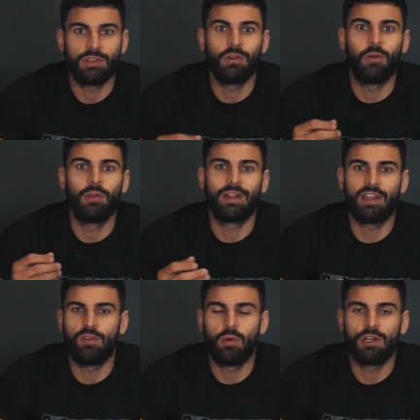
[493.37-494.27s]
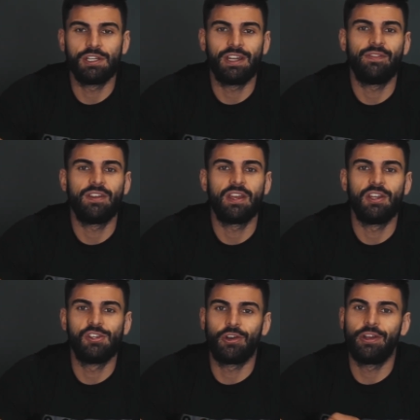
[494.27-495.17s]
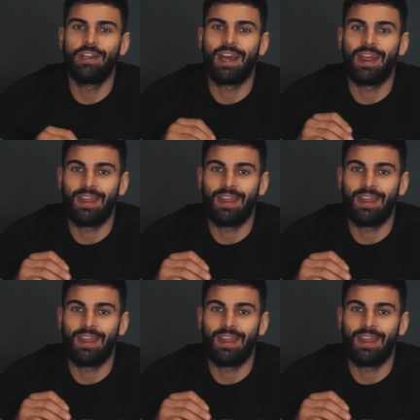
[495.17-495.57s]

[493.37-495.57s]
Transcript: So thank you for watching. If you enjoyed